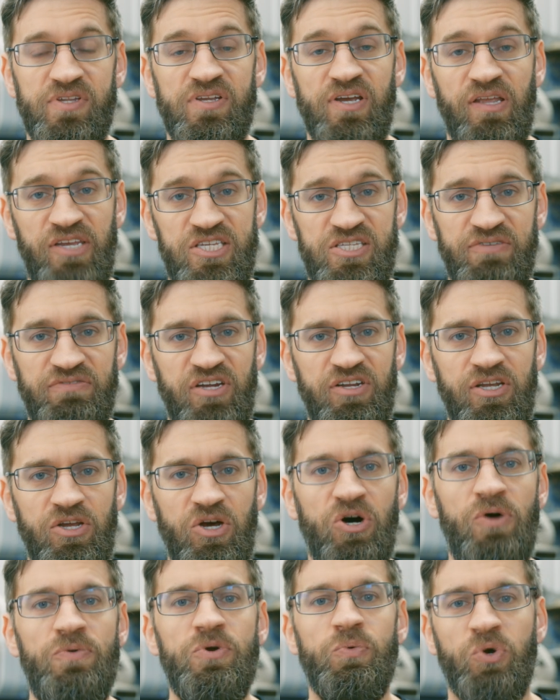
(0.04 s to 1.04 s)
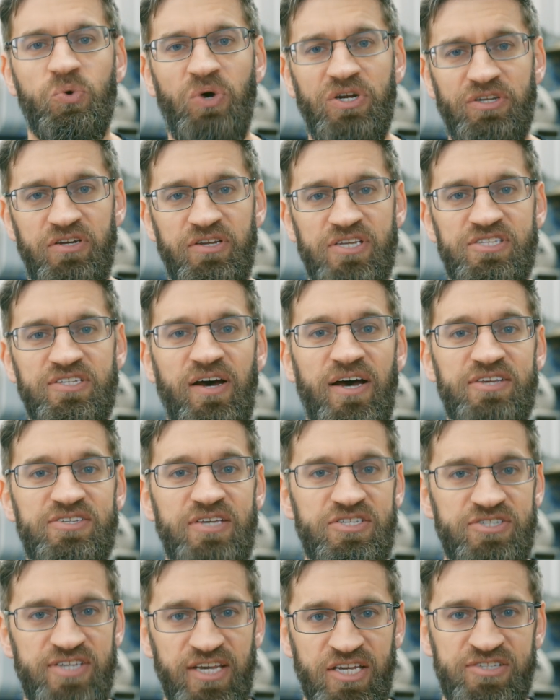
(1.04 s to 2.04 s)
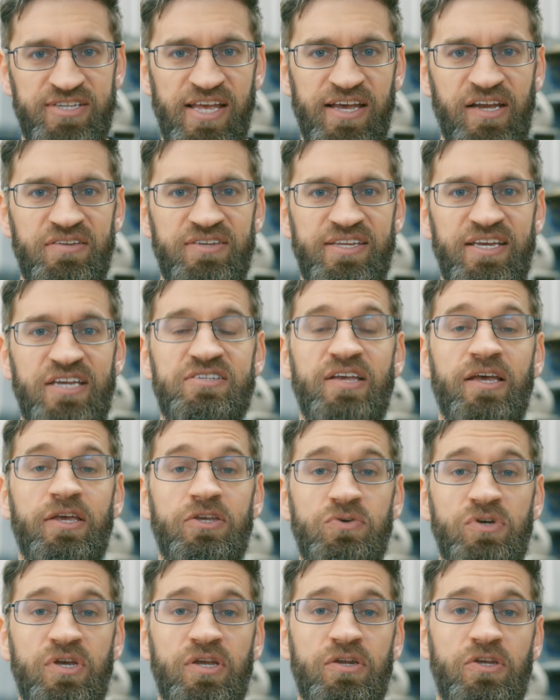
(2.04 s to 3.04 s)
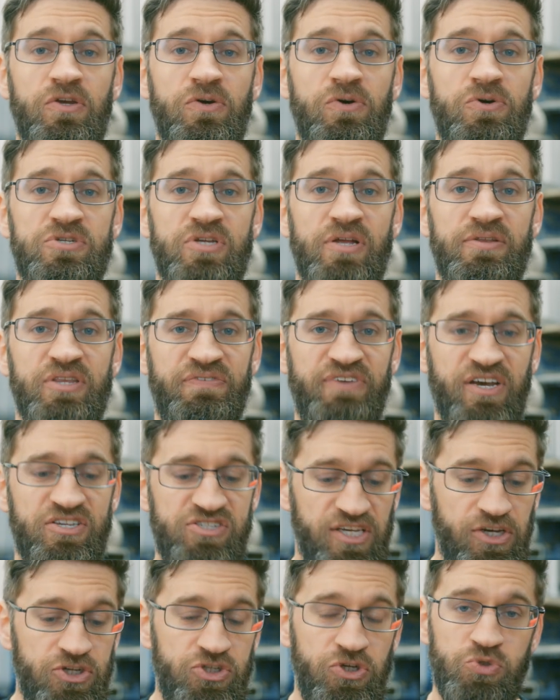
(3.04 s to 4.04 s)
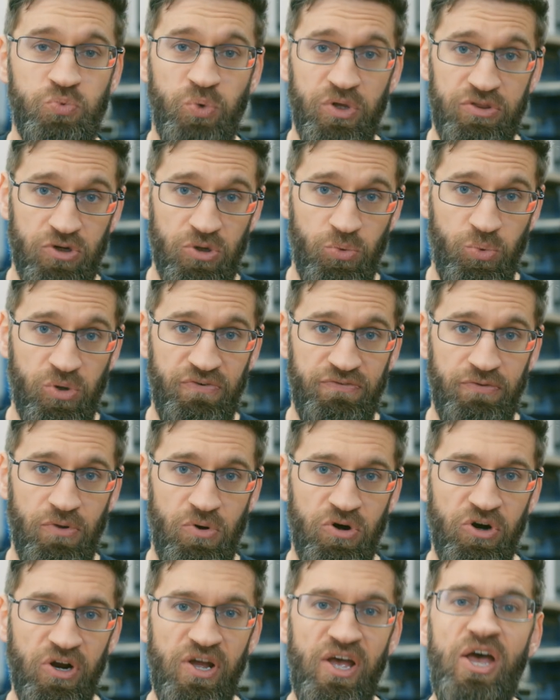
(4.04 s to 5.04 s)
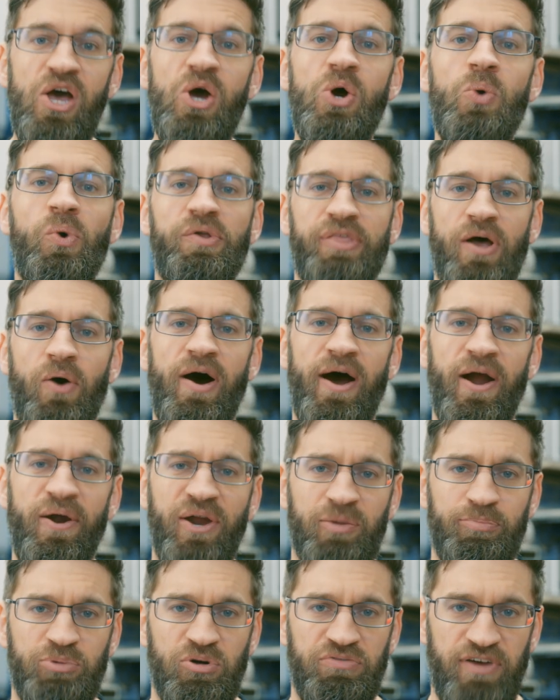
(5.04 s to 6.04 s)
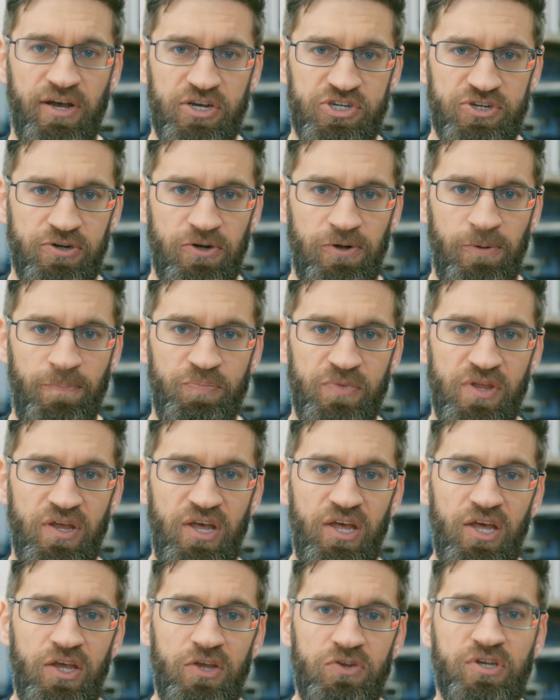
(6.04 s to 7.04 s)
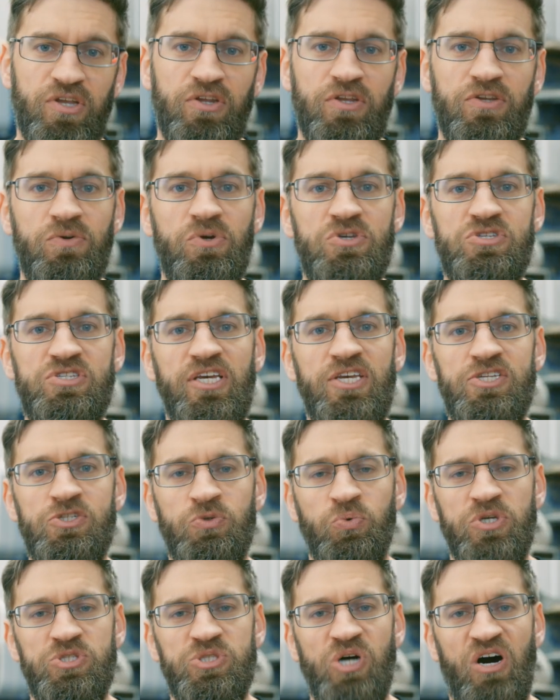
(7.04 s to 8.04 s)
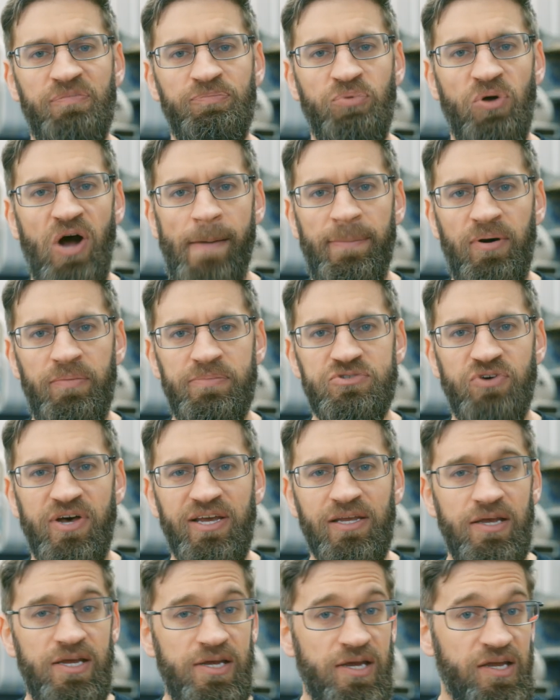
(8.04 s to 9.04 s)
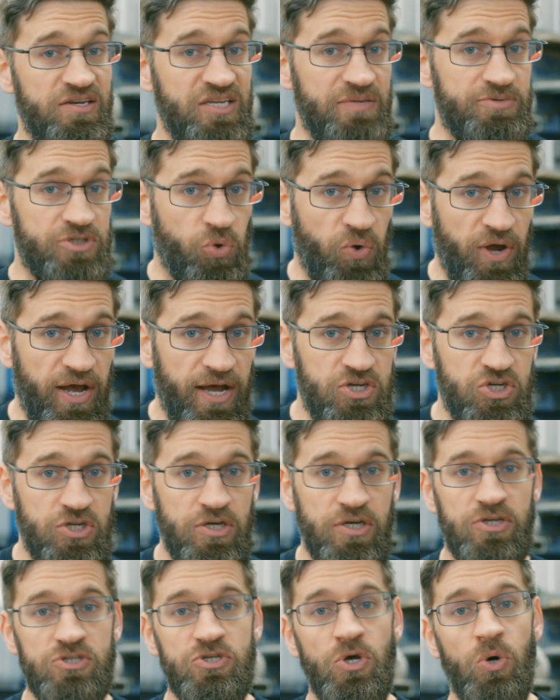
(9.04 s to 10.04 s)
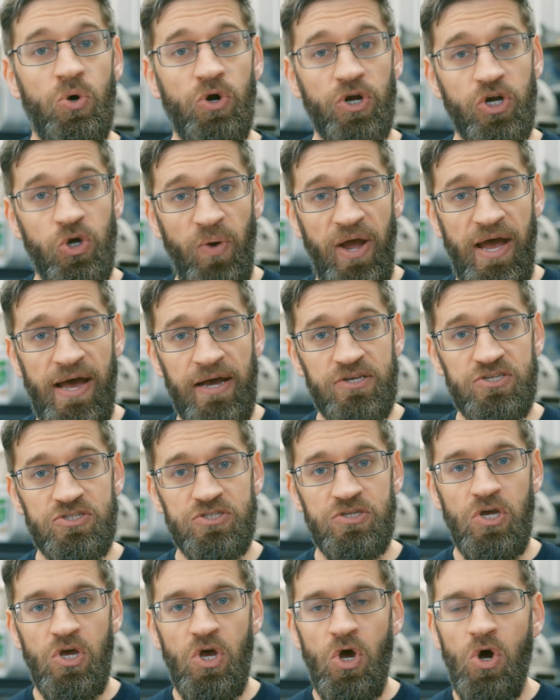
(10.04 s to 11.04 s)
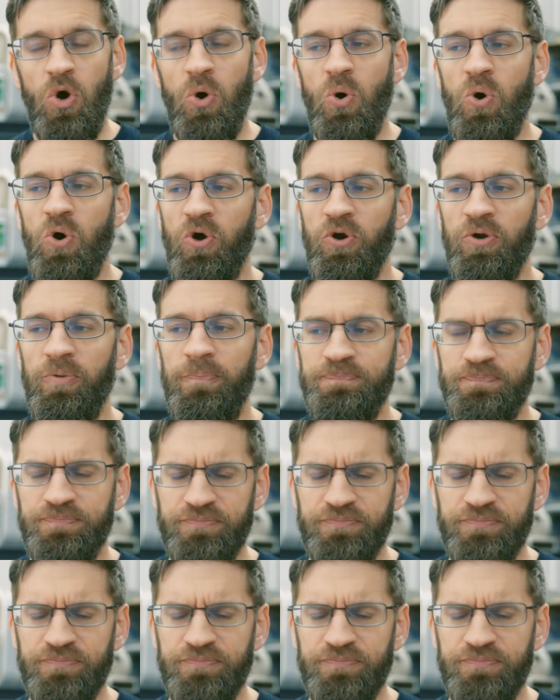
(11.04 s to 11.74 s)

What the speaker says: In this video, I'm going to discuss 6 techniques that you can use to fix issues with your wood floor without hiring a professional. You can use these to resolve problems like deep scratches or cracks, or